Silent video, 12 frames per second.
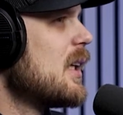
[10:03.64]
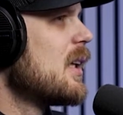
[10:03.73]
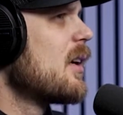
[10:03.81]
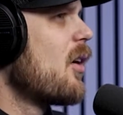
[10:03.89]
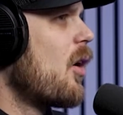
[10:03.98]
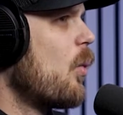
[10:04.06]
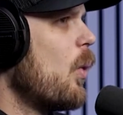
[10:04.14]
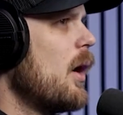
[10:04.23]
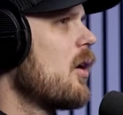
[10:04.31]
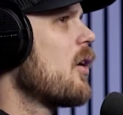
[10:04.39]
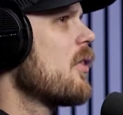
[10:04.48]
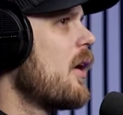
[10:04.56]
need and
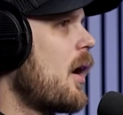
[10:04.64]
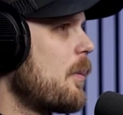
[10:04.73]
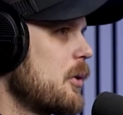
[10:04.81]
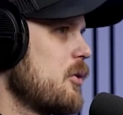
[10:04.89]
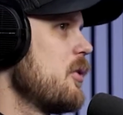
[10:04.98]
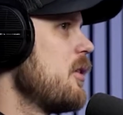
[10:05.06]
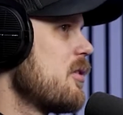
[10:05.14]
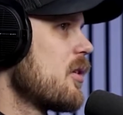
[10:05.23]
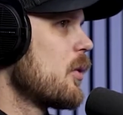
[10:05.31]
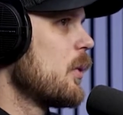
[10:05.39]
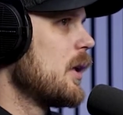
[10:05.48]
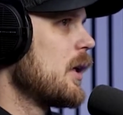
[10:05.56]
what are the opportunities
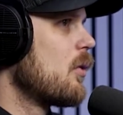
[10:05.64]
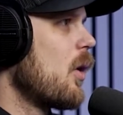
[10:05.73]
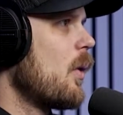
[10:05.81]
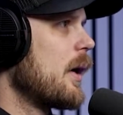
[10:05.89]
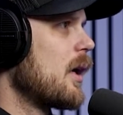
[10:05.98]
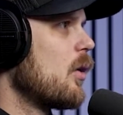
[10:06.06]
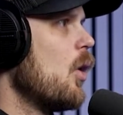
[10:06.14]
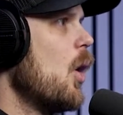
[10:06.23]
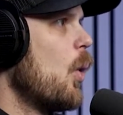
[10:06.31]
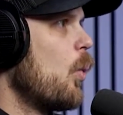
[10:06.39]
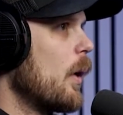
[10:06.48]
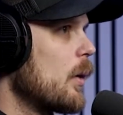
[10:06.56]
that are really growing and
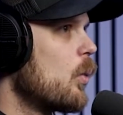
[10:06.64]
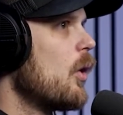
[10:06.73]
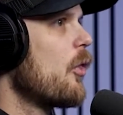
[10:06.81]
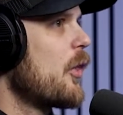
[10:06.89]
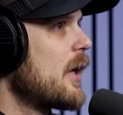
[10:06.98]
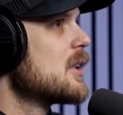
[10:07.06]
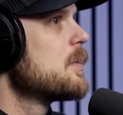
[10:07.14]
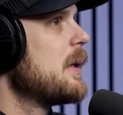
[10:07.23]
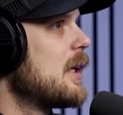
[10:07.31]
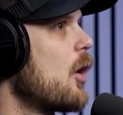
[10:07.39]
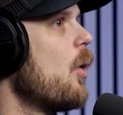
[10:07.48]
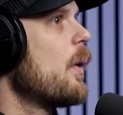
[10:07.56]
where will things
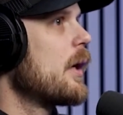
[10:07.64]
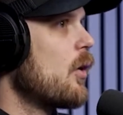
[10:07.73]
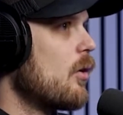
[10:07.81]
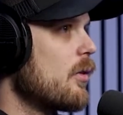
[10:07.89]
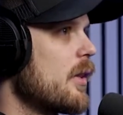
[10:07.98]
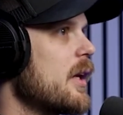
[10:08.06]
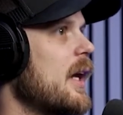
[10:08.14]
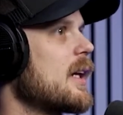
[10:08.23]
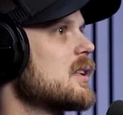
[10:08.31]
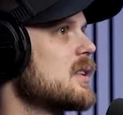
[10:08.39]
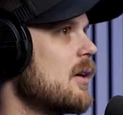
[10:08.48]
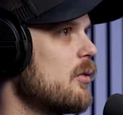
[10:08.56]
be going over the
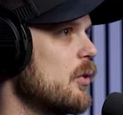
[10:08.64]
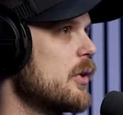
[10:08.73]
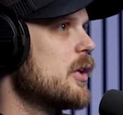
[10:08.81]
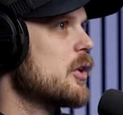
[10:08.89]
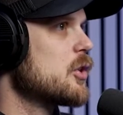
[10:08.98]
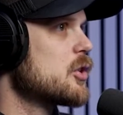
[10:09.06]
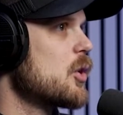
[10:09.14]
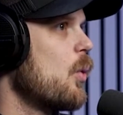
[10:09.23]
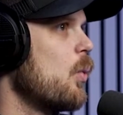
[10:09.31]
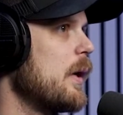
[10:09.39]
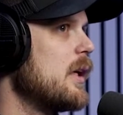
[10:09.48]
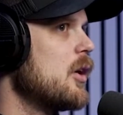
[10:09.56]
next several years, so
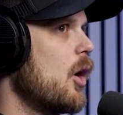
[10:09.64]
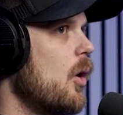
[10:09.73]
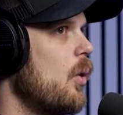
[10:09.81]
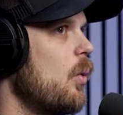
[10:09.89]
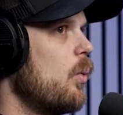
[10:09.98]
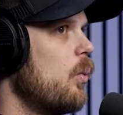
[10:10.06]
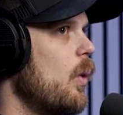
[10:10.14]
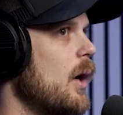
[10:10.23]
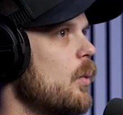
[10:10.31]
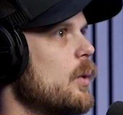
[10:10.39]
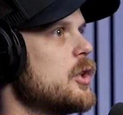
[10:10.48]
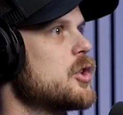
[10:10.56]
we know
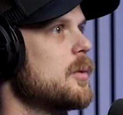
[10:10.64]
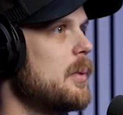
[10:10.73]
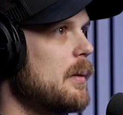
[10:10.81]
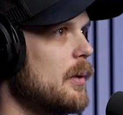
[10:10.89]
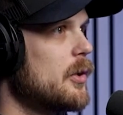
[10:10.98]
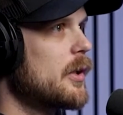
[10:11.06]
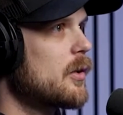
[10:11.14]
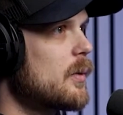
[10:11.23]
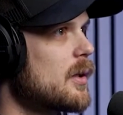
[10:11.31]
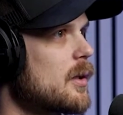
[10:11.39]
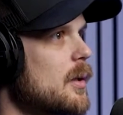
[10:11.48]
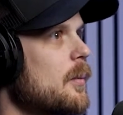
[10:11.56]
what we should be building
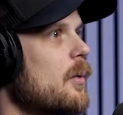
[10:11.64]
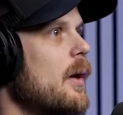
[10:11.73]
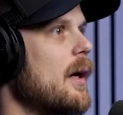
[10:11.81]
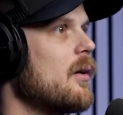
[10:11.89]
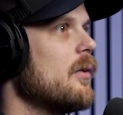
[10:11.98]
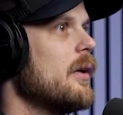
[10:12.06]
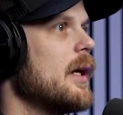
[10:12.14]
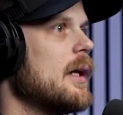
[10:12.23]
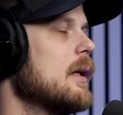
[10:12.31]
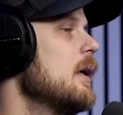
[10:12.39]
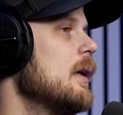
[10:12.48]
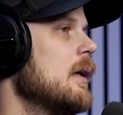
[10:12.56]
curriculum around.
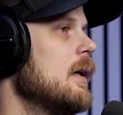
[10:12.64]
And